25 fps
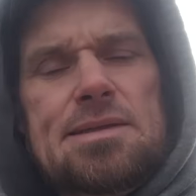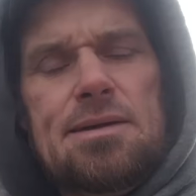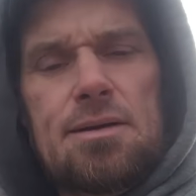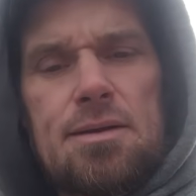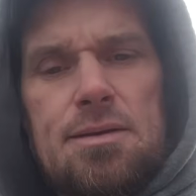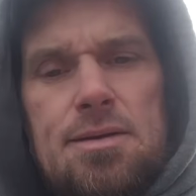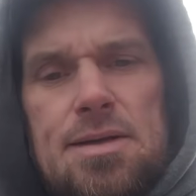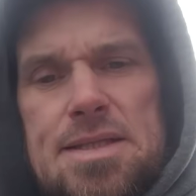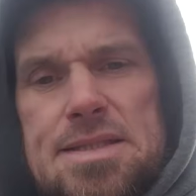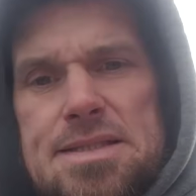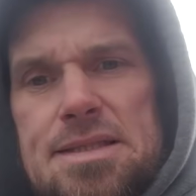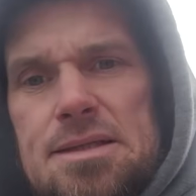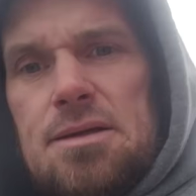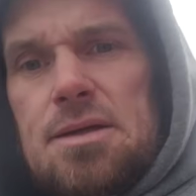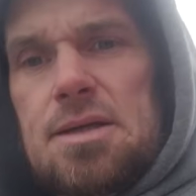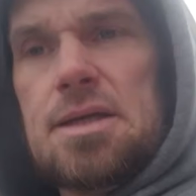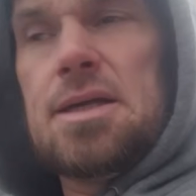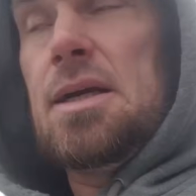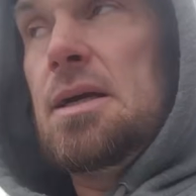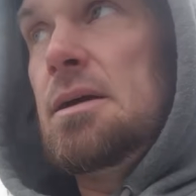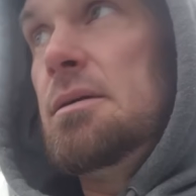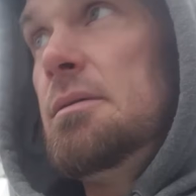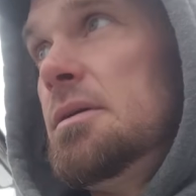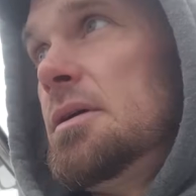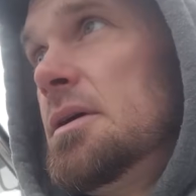all there is to look
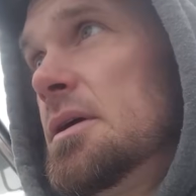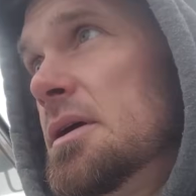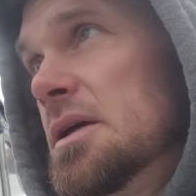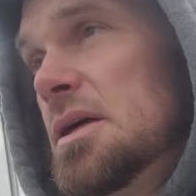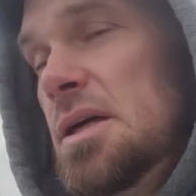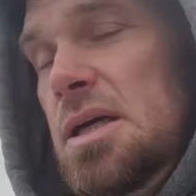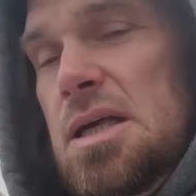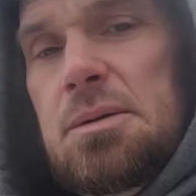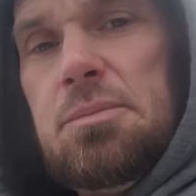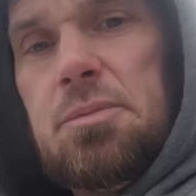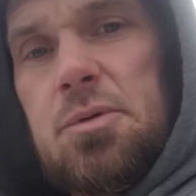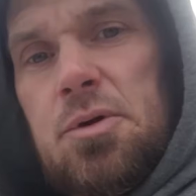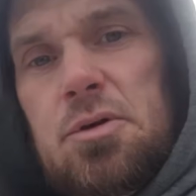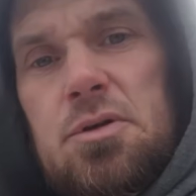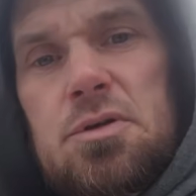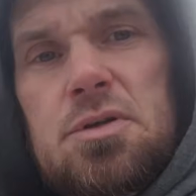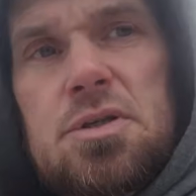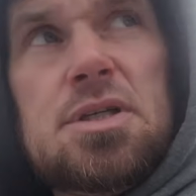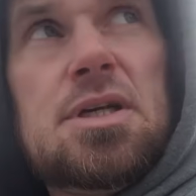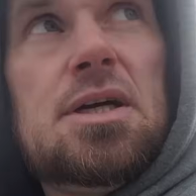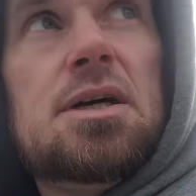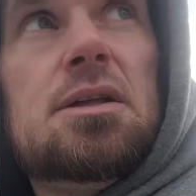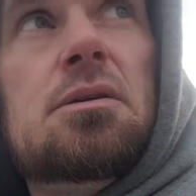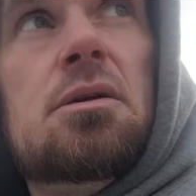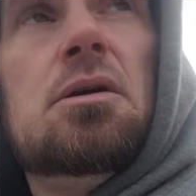here. We're gonna keep cruising
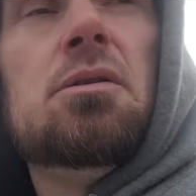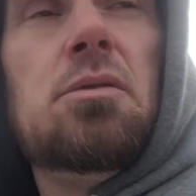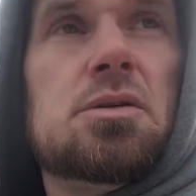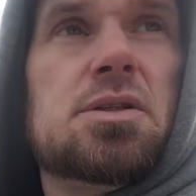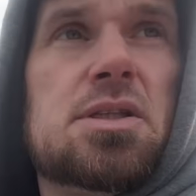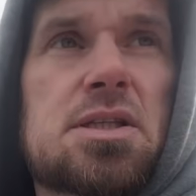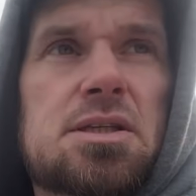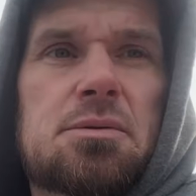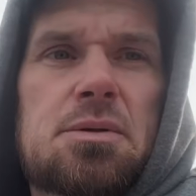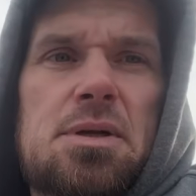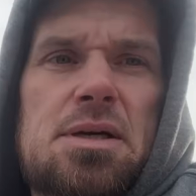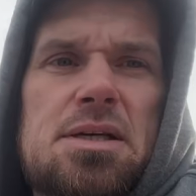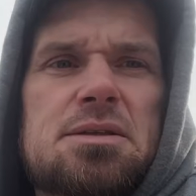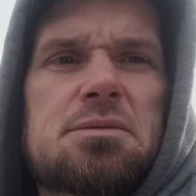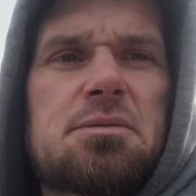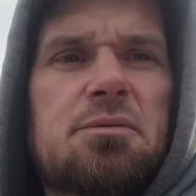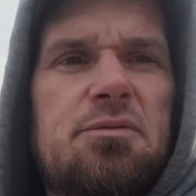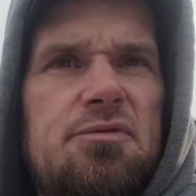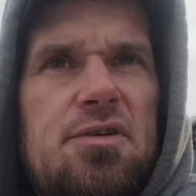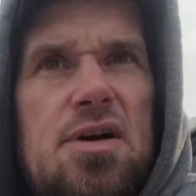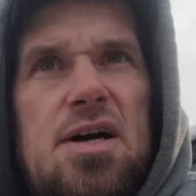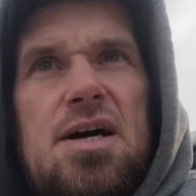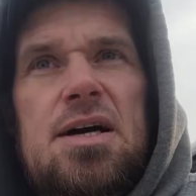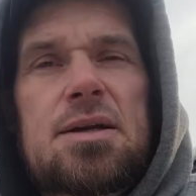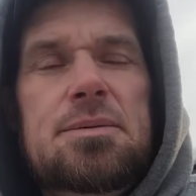down the road, see what else we
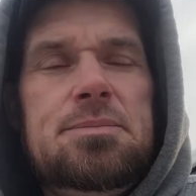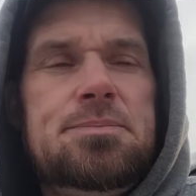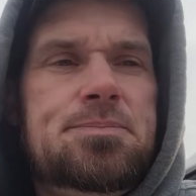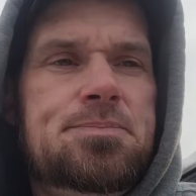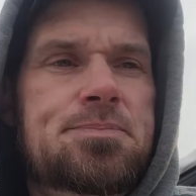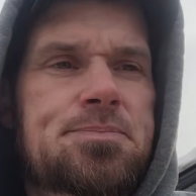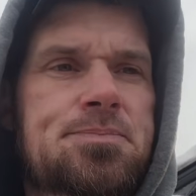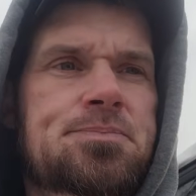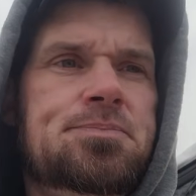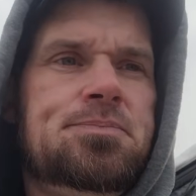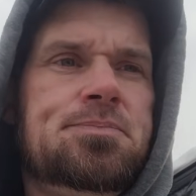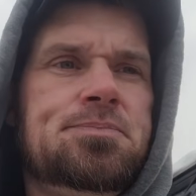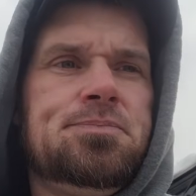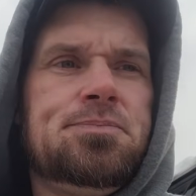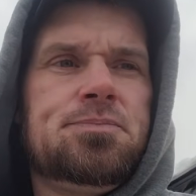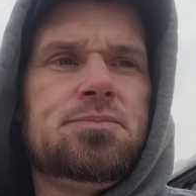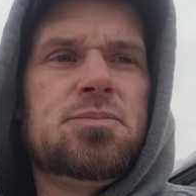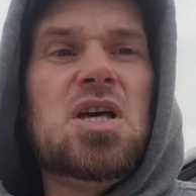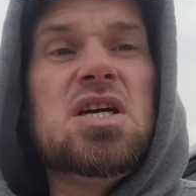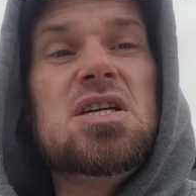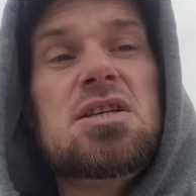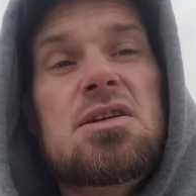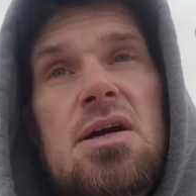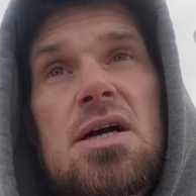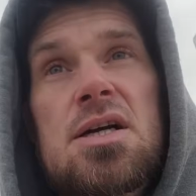find.
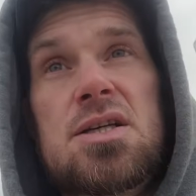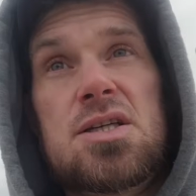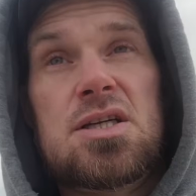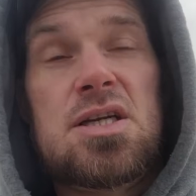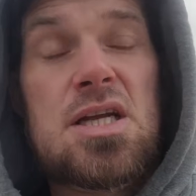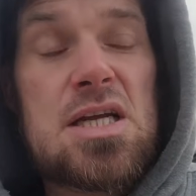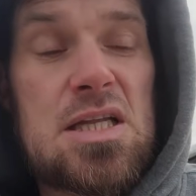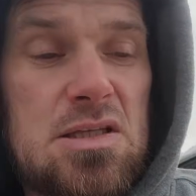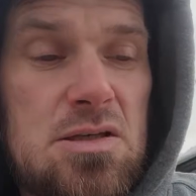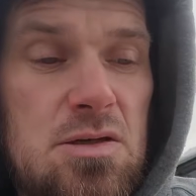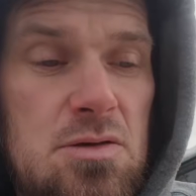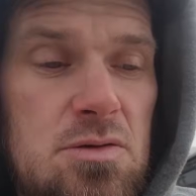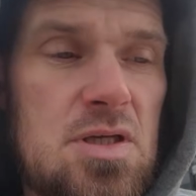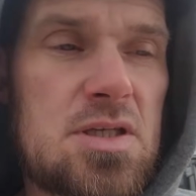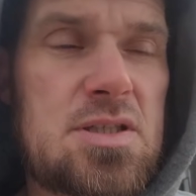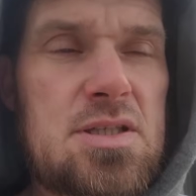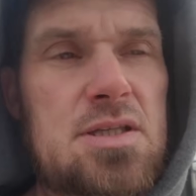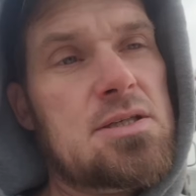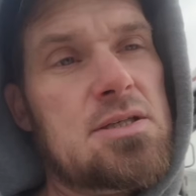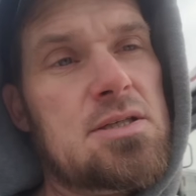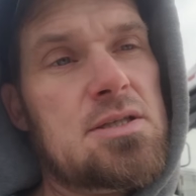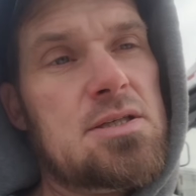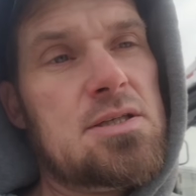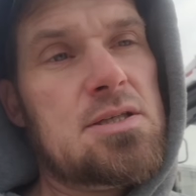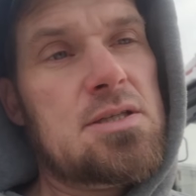These are actually neat too. This
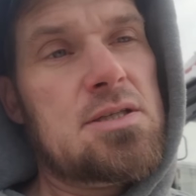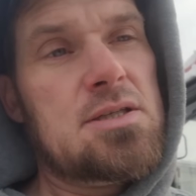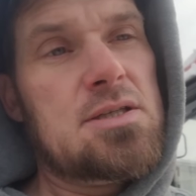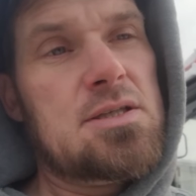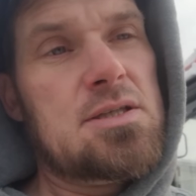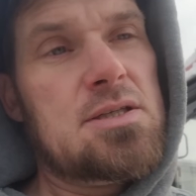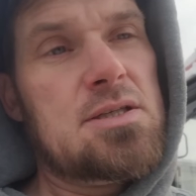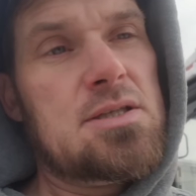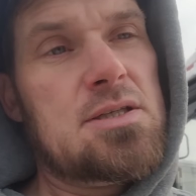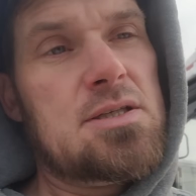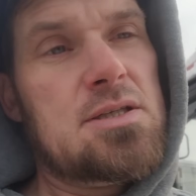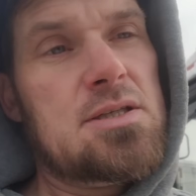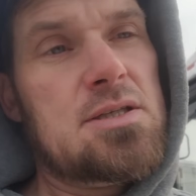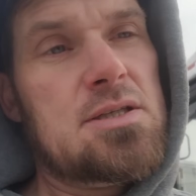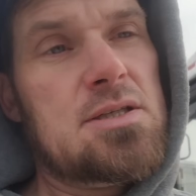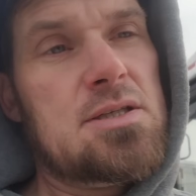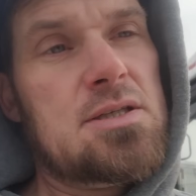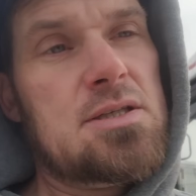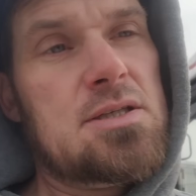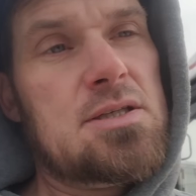is not tractor related.